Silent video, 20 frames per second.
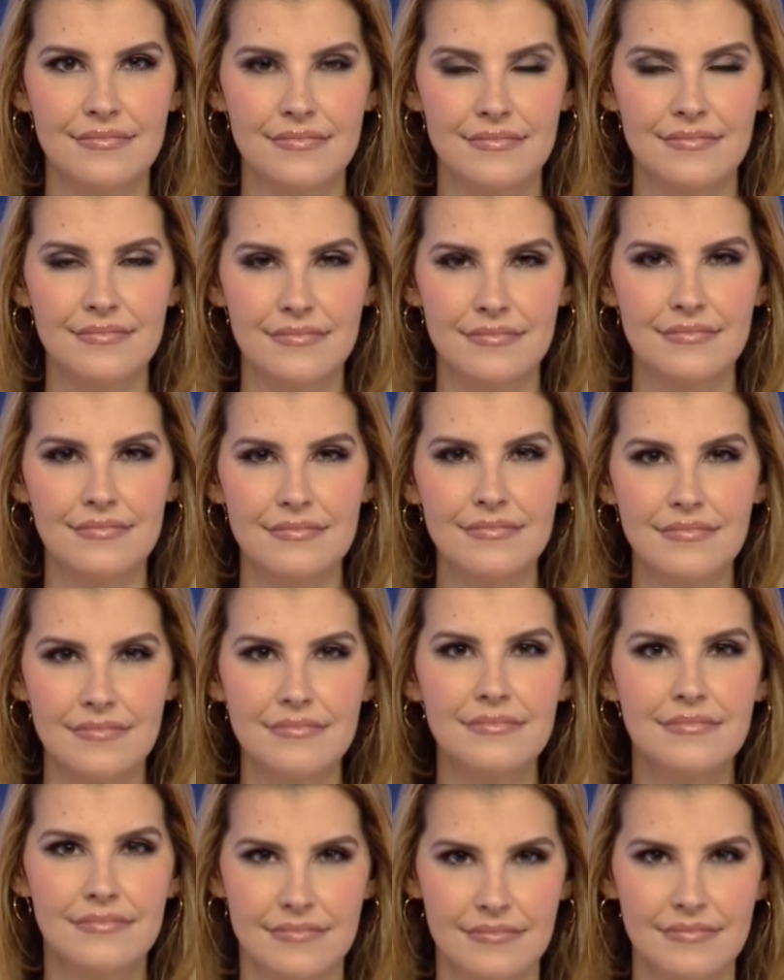
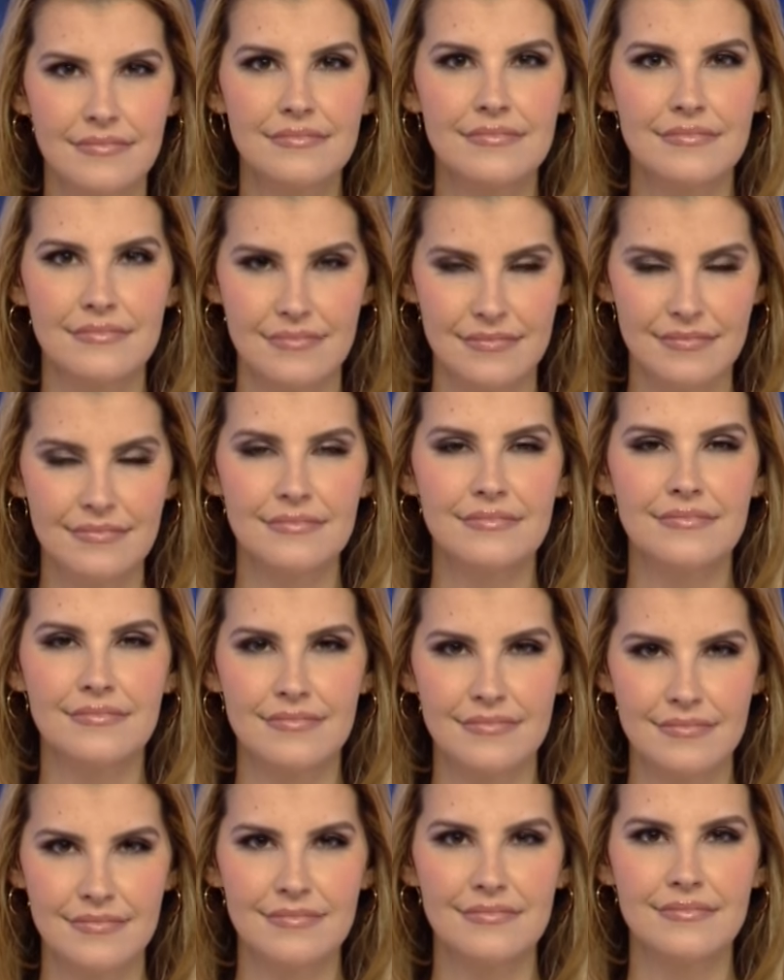
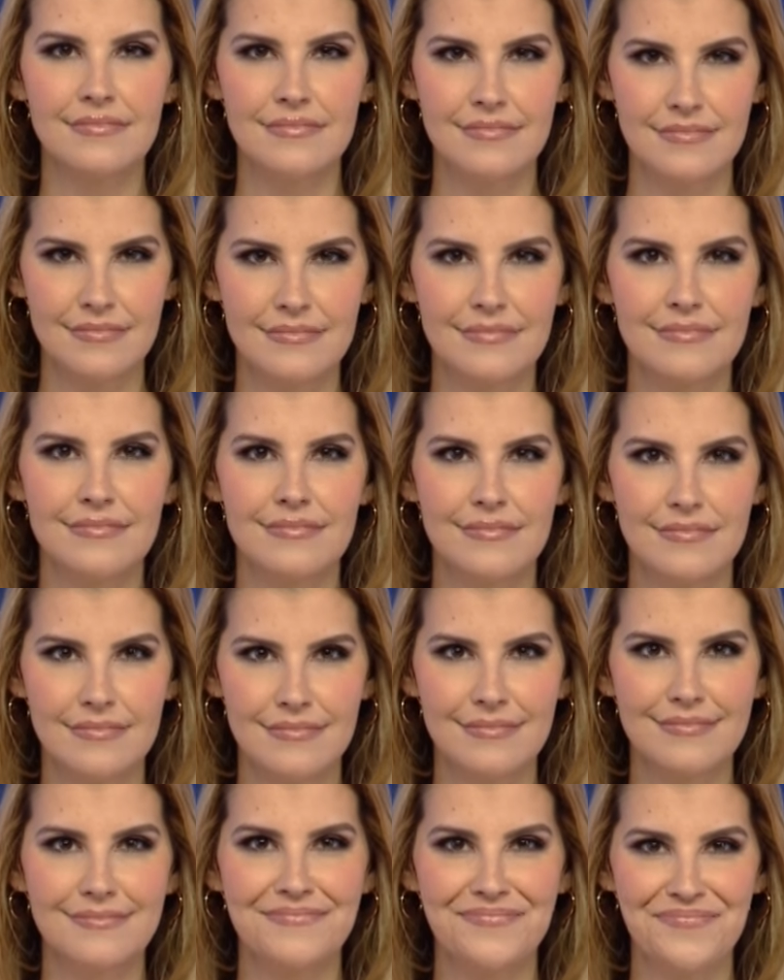
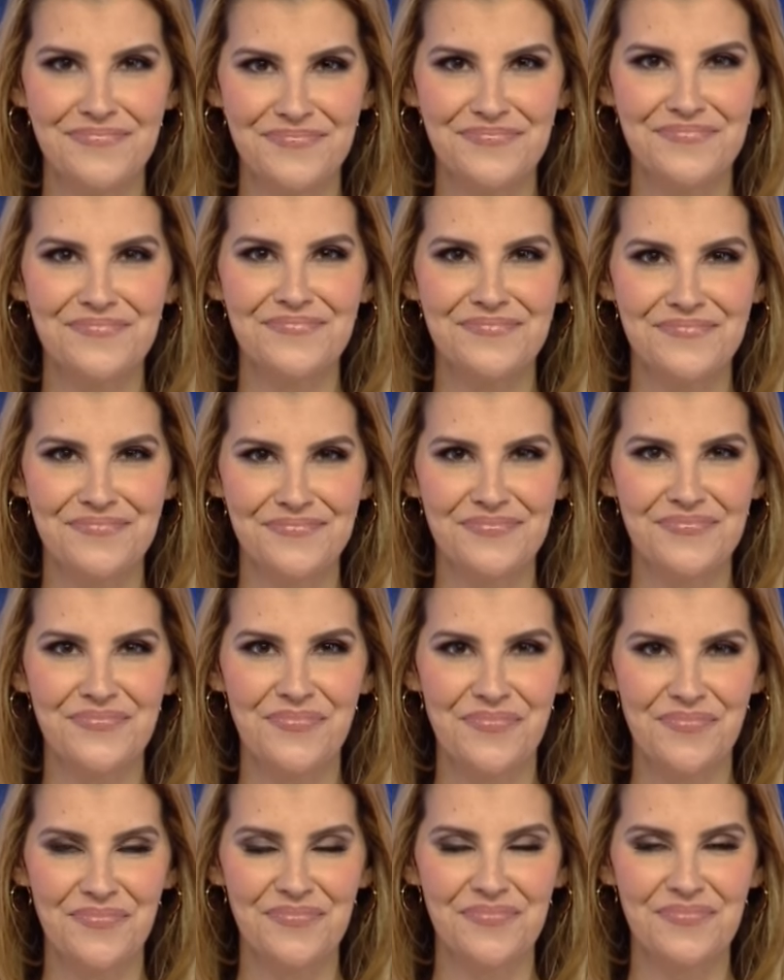
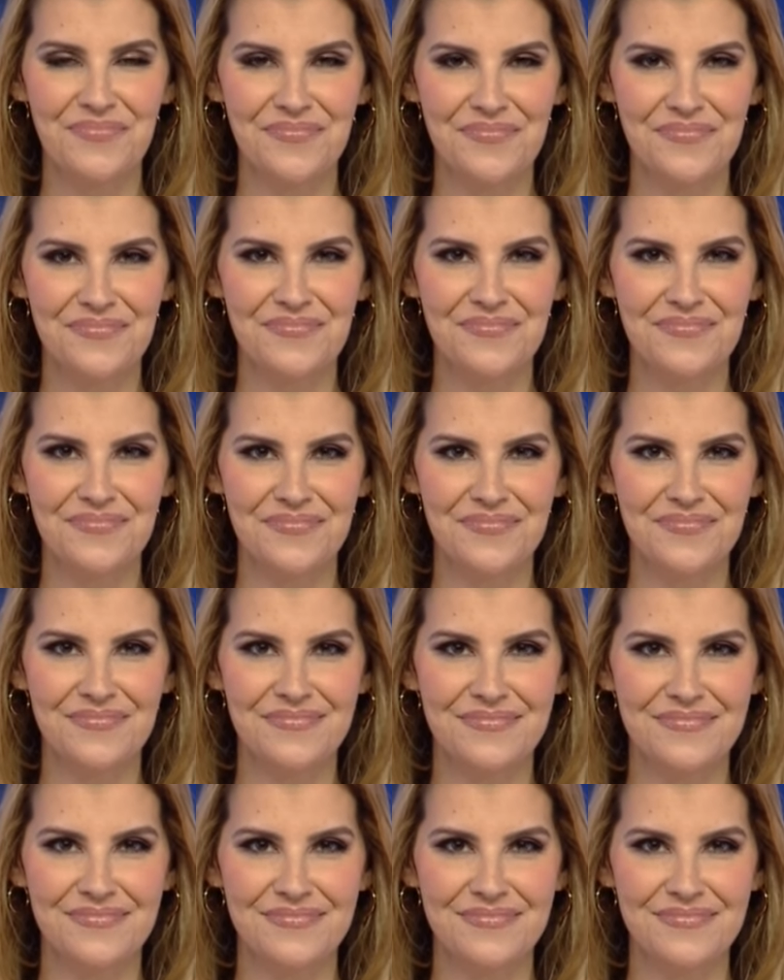The person shown says nothing.